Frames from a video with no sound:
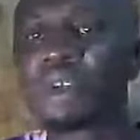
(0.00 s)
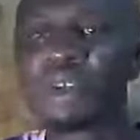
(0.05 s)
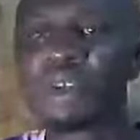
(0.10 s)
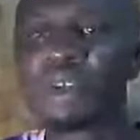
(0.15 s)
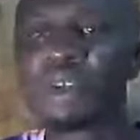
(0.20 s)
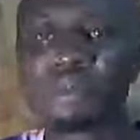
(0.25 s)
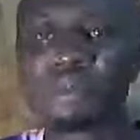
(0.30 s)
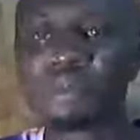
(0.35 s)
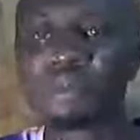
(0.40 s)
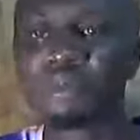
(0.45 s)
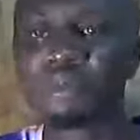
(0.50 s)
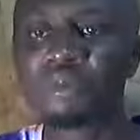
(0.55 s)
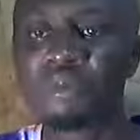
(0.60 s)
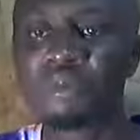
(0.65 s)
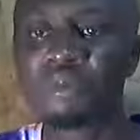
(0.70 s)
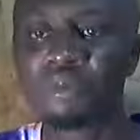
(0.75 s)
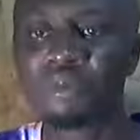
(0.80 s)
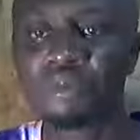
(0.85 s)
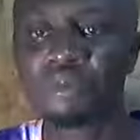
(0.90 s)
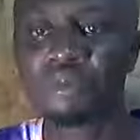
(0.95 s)

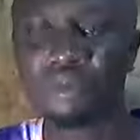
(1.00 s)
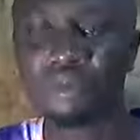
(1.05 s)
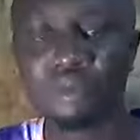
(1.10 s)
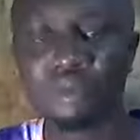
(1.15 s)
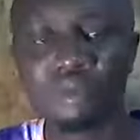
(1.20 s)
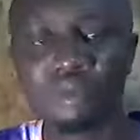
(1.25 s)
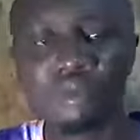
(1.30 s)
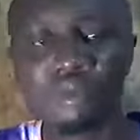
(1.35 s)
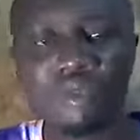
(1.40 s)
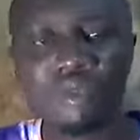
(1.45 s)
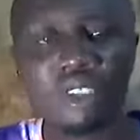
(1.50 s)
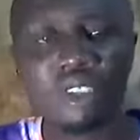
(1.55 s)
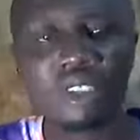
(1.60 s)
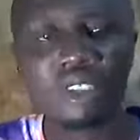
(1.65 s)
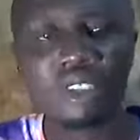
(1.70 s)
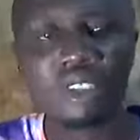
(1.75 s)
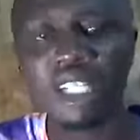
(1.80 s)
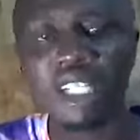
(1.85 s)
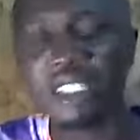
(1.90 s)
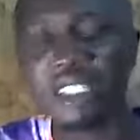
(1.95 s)
behind the valves.
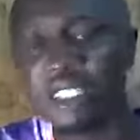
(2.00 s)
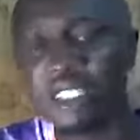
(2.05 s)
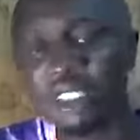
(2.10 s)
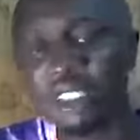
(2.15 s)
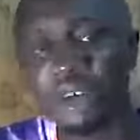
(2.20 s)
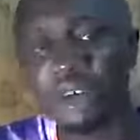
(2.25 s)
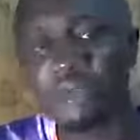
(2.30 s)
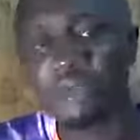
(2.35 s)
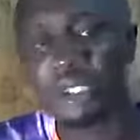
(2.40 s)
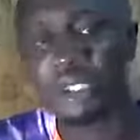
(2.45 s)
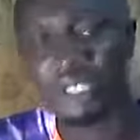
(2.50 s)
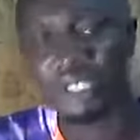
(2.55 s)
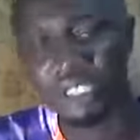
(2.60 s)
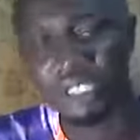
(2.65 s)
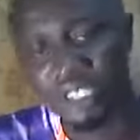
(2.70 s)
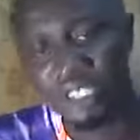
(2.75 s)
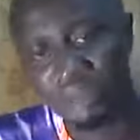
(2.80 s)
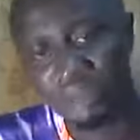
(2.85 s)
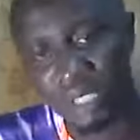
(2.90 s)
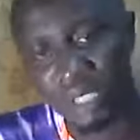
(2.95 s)

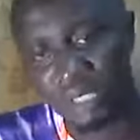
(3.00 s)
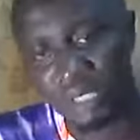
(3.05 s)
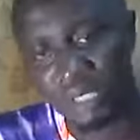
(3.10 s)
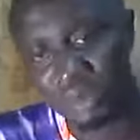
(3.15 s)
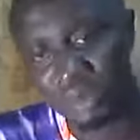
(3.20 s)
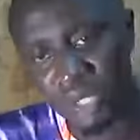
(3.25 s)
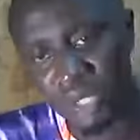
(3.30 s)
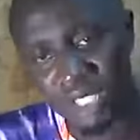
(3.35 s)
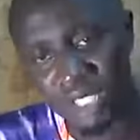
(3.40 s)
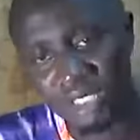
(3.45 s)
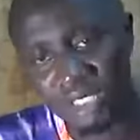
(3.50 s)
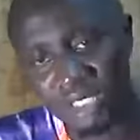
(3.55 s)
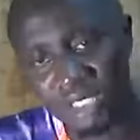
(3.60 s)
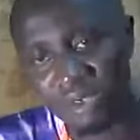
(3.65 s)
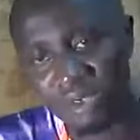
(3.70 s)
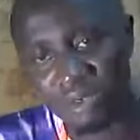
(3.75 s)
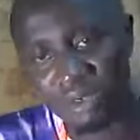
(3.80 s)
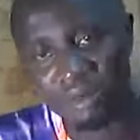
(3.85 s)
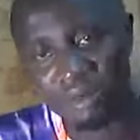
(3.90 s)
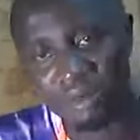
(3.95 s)
So
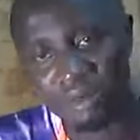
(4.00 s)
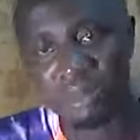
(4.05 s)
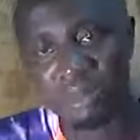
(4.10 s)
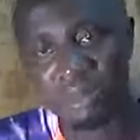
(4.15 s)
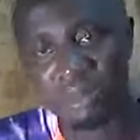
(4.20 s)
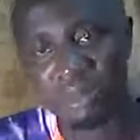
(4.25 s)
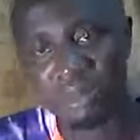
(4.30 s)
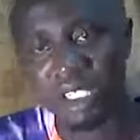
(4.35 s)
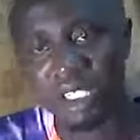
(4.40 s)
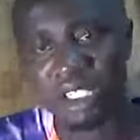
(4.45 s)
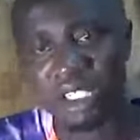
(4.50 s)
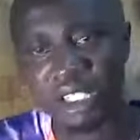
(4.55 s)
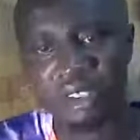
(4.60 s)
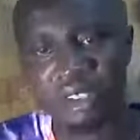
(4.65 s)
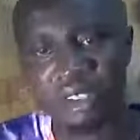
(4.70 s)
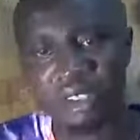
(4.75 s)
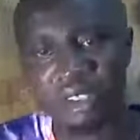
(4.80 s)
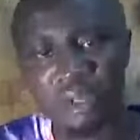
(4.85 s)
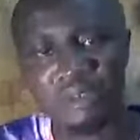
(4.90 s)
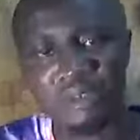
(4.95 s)
then the
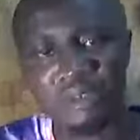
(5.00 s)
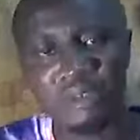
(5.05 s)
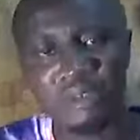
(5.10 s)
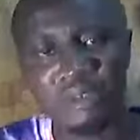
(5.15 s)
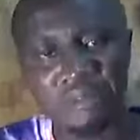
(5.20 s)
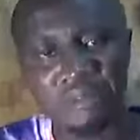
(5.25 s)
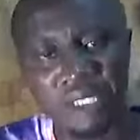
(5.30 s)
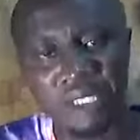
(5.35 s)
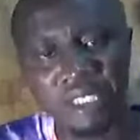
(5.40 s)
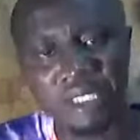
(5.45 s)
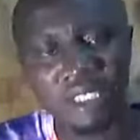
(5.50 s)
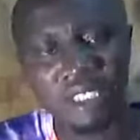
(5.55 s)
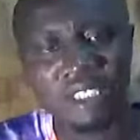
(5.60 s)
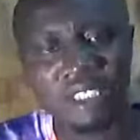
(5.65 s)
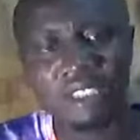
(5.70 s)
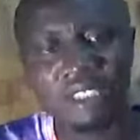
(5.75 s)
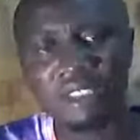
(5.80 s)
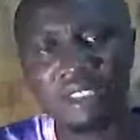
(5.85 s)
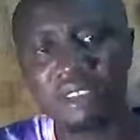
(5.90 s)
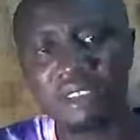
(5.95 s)
combustion chamber as
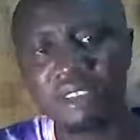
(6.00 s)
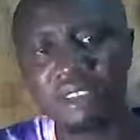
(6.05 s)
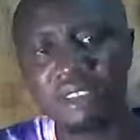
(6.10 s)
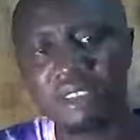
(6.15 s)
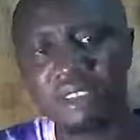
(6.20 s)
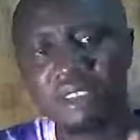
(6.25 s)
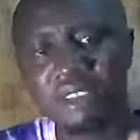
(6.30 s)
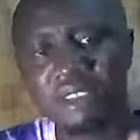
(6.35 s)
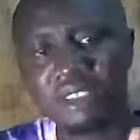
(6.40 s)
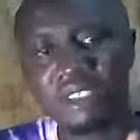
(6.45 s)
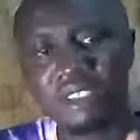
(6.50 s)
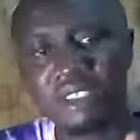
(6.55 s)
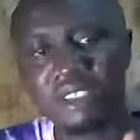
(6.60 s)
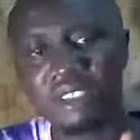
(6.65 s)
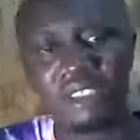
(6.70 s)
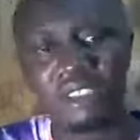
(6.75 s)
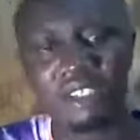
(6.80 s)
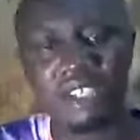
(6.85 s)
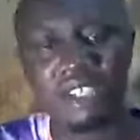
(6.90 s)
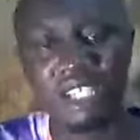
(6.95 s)
well, on top
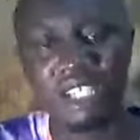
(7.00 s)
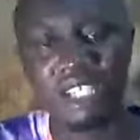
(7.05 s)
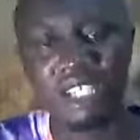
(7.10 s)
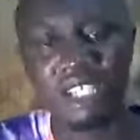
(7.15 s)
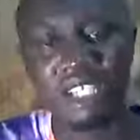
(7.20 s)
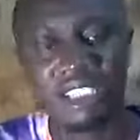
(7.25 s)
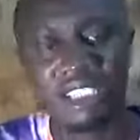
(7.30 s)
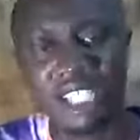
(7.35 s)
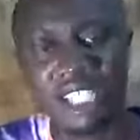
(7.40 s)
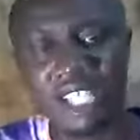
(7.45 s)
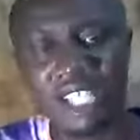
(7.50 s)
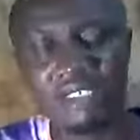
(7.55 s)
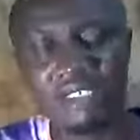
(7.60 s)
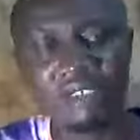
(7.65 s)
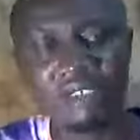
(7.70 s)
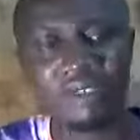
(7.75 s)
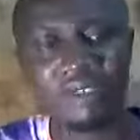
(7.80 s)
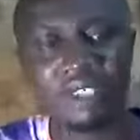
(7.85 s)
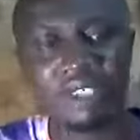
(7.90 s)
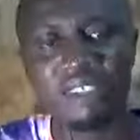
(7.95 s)
of the
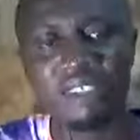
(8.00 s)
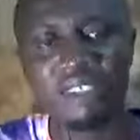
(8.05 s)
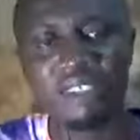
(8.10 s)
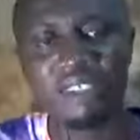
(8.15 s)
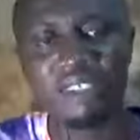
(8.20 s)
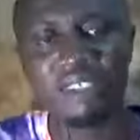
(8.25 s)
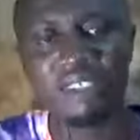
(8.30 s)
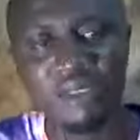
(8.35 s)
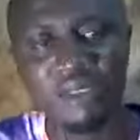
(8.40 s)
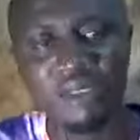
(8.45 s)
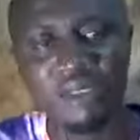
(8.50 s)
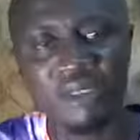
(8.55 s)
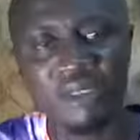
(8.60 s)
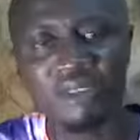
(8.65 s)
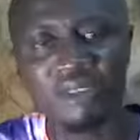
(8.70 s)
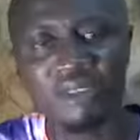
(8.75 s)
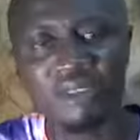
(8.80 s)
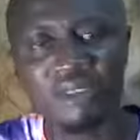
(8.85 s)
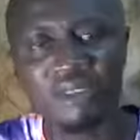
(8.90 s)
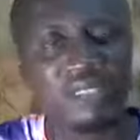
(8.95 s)
pistons, the other side
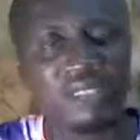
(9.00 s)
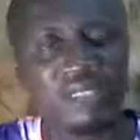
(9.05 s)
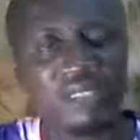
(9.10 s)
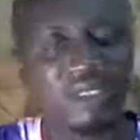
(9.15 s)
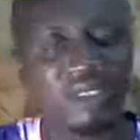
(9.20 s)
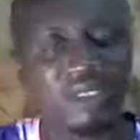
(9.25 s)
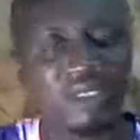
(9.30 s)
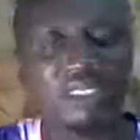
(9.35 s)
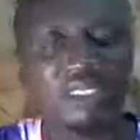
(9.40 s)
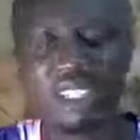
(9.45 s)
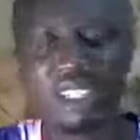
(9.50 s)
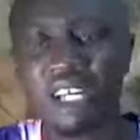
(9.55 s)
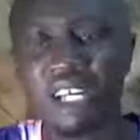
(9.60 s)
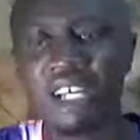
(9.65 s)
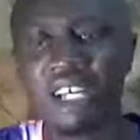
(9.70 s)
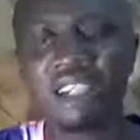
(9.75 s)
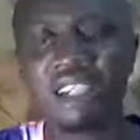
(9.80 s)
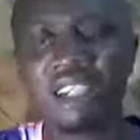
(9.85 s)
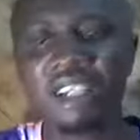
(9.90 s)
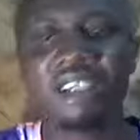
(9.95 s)
of it, the valve where
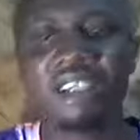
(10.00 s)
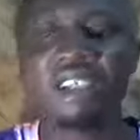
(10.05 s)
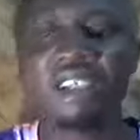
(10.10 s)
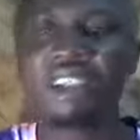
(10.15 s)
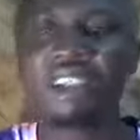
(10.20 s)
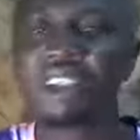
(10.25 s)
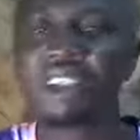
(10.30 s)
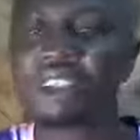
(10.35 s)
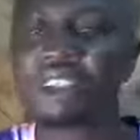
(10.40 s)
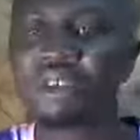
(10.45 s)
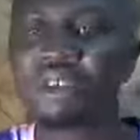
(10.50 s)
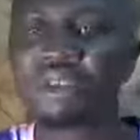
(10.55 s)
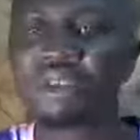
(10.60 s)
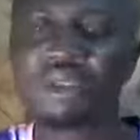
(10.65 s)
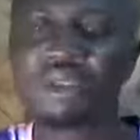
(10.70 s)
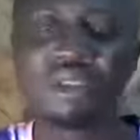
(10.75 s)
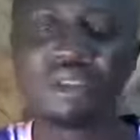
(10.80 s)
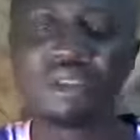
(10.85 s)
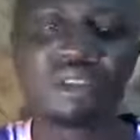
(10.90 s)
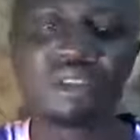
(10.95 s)
the valves are,
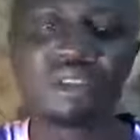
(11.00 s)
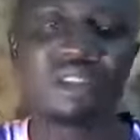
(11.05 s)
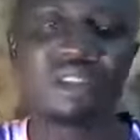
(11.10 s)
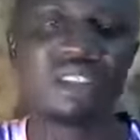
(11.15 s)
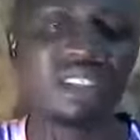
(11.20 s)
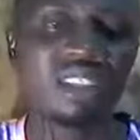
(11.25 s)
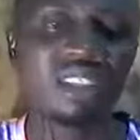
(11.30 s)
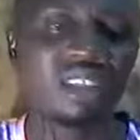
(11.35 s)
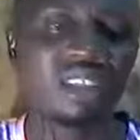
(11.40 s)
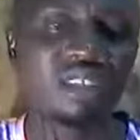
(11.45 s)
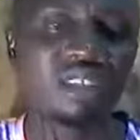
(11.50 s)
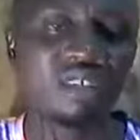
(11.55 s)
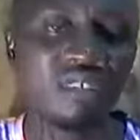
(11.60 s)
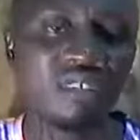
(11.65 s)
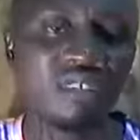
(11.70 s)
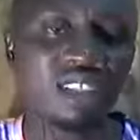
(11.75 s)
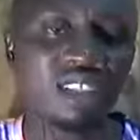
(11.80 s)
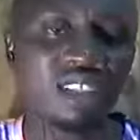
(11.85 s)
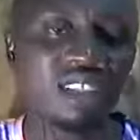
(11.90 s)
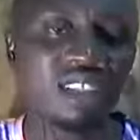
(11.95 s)

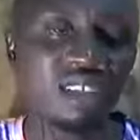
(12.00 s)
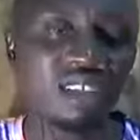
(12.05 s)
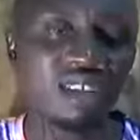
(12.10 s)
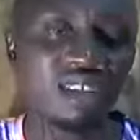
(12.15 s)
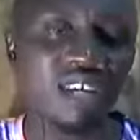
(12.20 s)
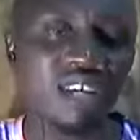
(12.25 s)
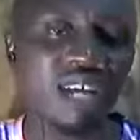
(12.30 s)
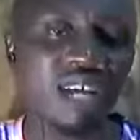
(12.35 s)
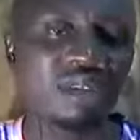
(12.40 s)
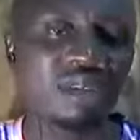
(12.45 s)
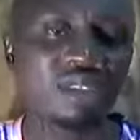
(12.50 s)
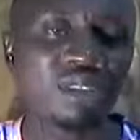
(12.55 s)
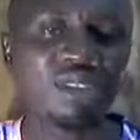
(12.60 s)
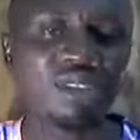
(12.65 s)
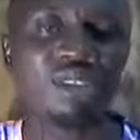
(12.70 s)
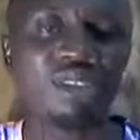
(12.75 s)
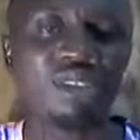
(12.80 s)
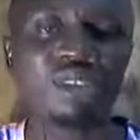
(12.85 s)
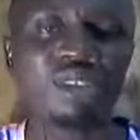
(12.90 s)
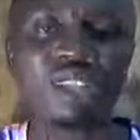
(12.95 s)
it creates a lot of
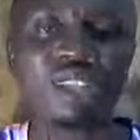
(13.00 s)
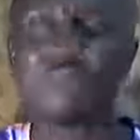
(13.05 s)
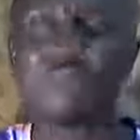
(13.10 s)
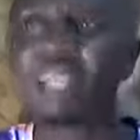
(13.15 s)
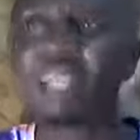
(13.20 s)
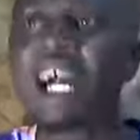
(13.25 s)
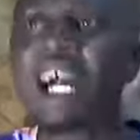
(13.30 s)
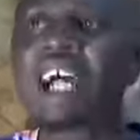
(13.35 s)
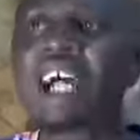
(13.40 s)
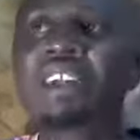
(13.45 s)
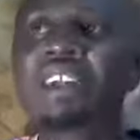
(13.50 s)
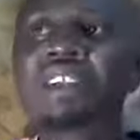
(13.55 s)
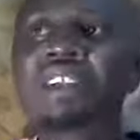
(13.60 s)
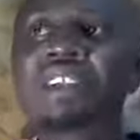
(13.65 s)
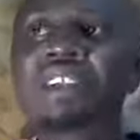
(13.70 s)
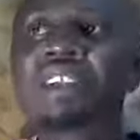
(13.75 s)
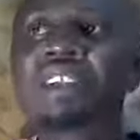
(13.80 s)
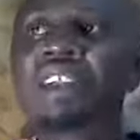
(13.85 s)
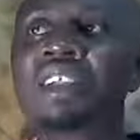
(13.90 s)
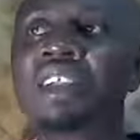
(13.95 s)
carbon. So
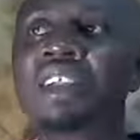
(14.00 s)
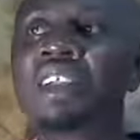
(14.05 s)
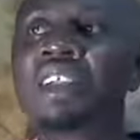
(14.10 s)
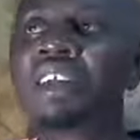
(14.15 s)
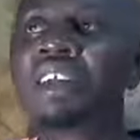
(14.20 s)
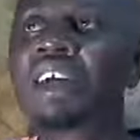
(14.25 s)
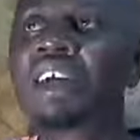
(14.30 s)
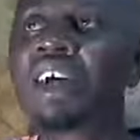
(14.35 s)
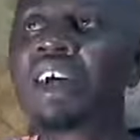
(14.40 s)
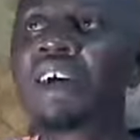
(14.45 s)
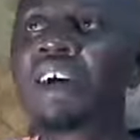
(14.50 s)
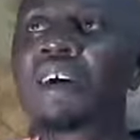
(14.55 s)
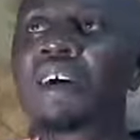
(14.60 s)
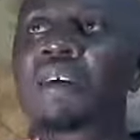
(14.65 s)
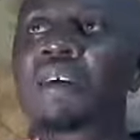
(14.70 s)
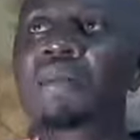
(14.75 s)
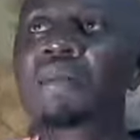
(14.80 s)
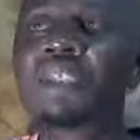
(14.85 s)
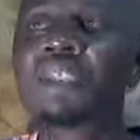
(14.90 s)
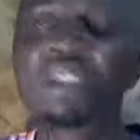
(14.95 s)
sometimes
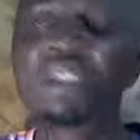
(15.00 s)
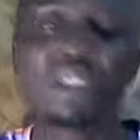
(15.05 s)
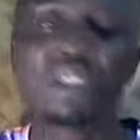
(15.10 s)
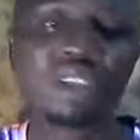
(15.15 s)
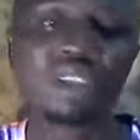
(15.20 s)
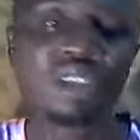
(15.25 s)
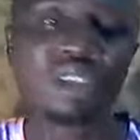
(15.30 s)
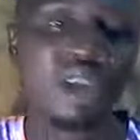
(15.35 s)
it disturbs